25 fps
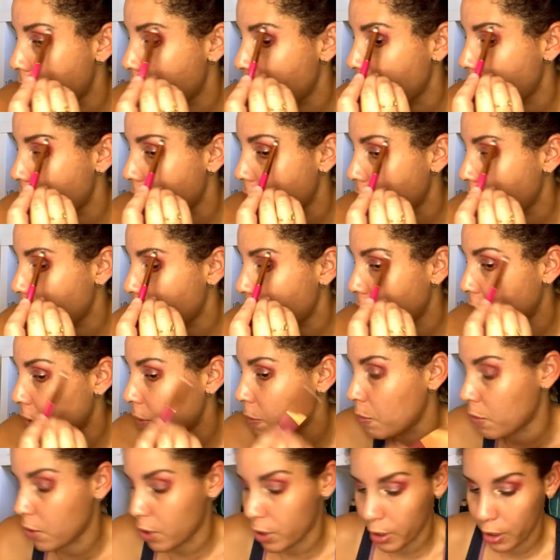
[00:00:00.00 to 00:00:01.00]
I
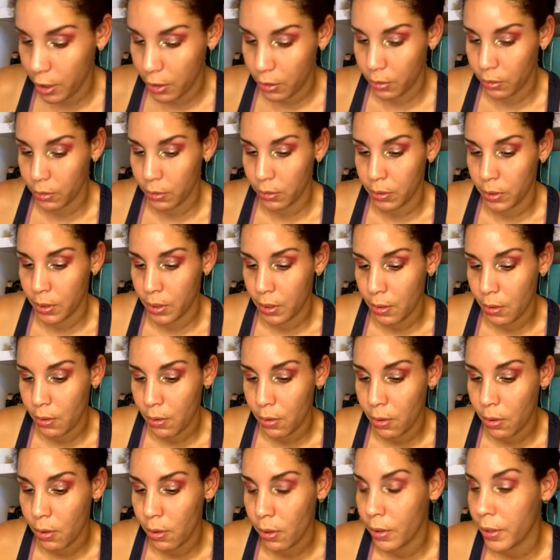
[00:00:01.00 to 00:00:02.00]
want to use
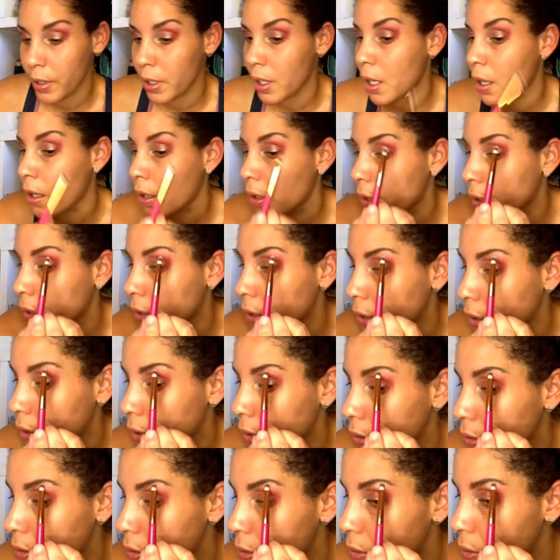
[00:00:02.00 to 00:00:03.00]
all the
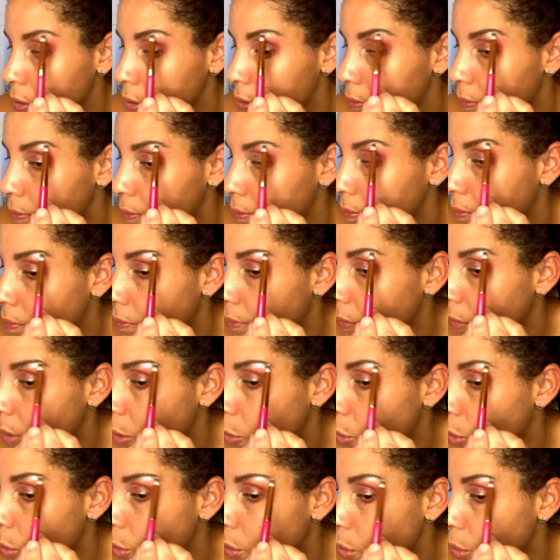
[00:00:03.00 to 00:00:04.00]
colors.
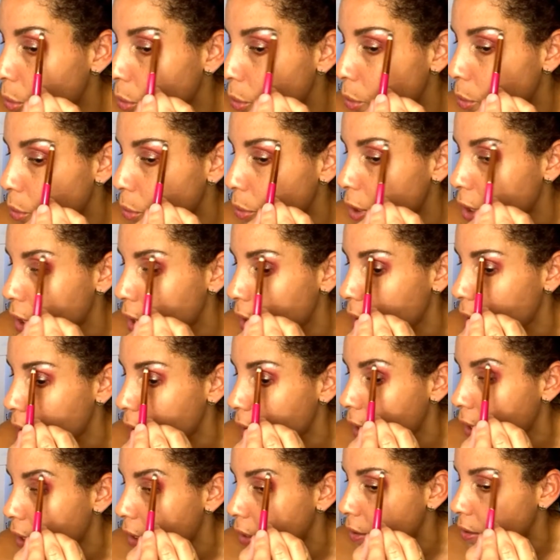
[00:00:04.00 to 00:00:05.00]
Woo,
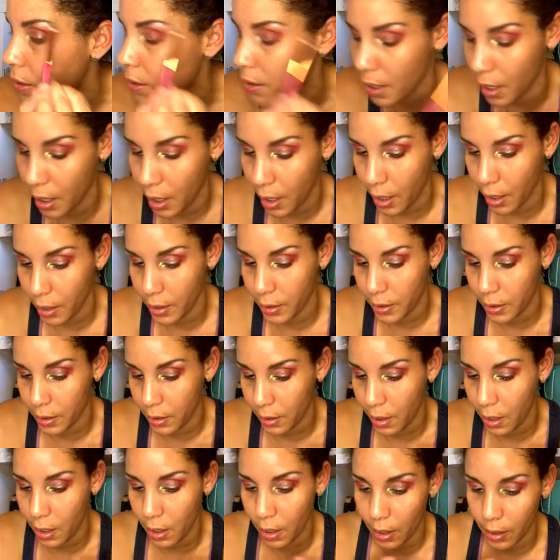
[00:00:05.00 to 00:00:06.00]
yes, that ice
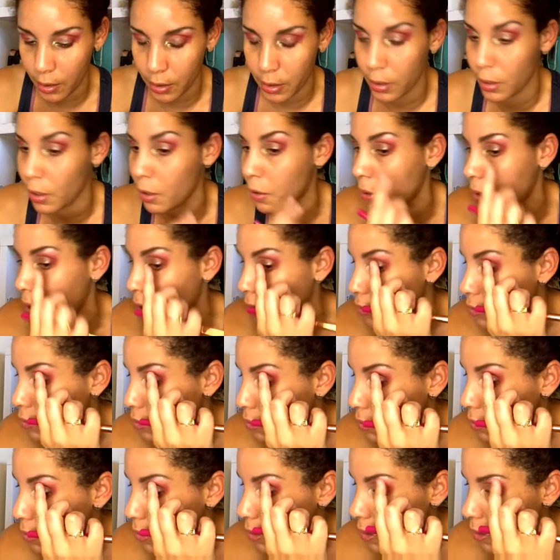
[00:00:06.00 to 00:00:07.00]
snow
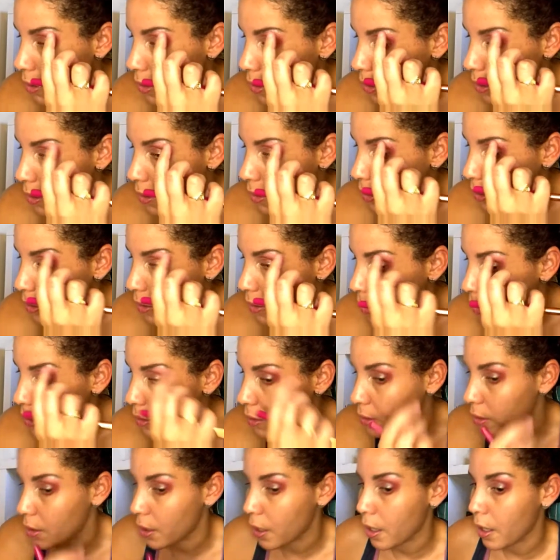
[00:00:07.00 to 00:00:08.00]
angel.
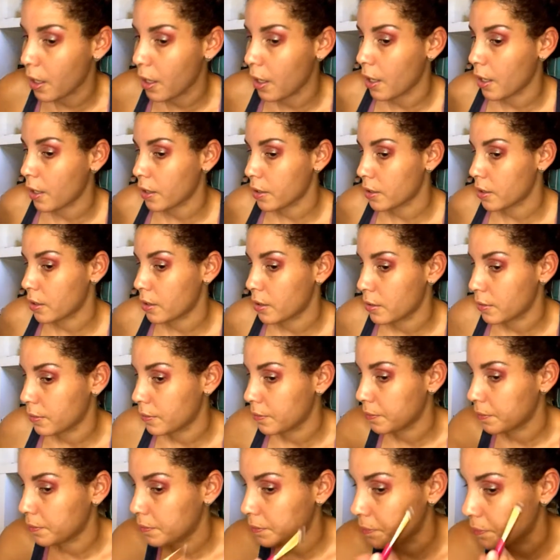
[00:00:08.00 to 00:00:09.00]
Yes.
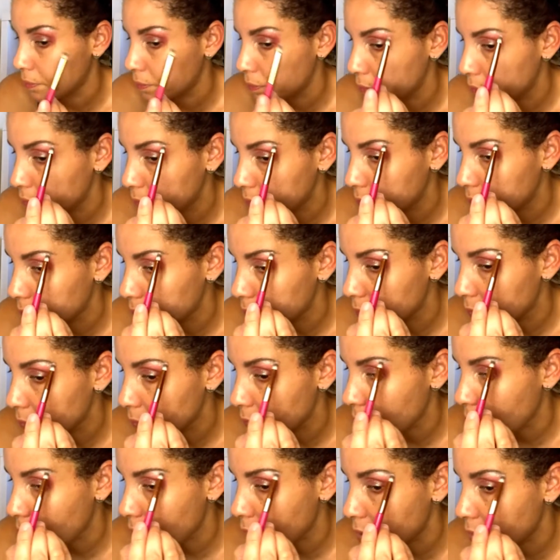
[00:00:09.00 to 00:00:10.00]

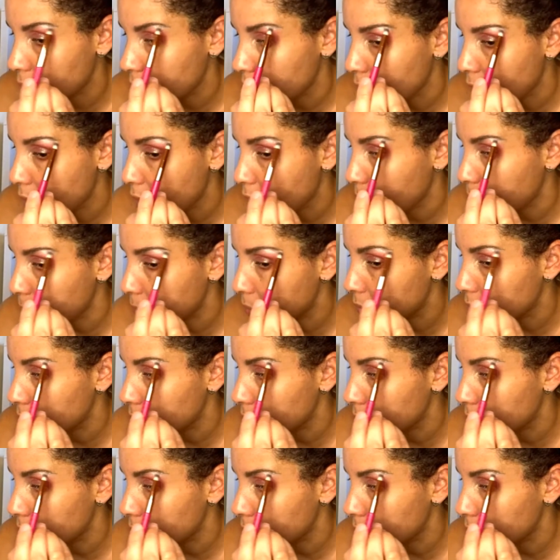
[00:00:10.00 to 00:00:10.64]
On top.